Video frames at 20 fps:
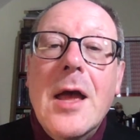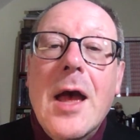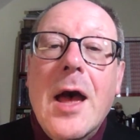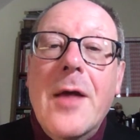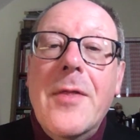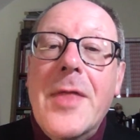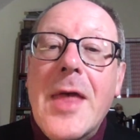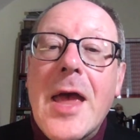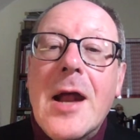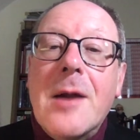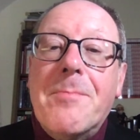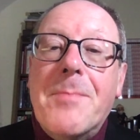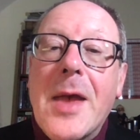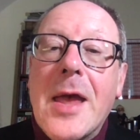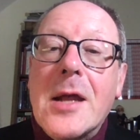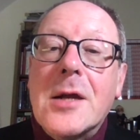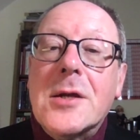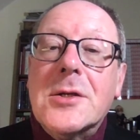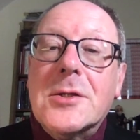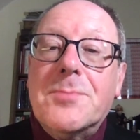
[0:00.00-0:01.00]
and their
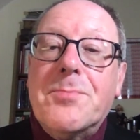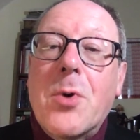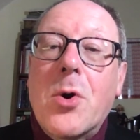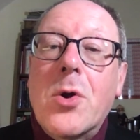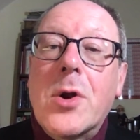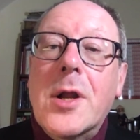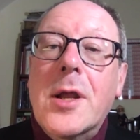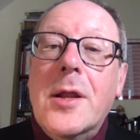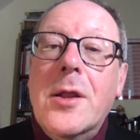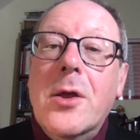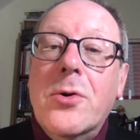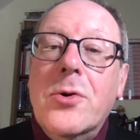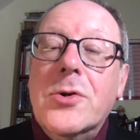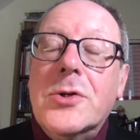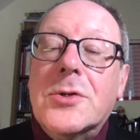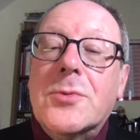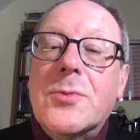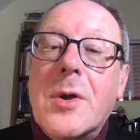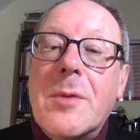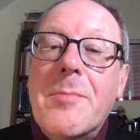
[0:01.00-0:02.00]
bairns born in the
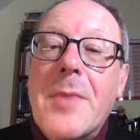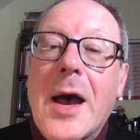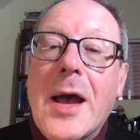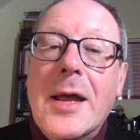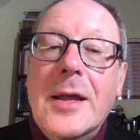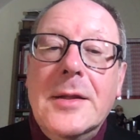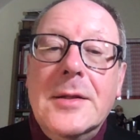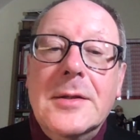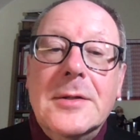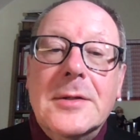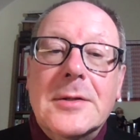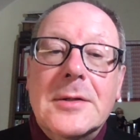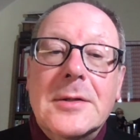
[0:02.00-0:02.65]
hoose were mine.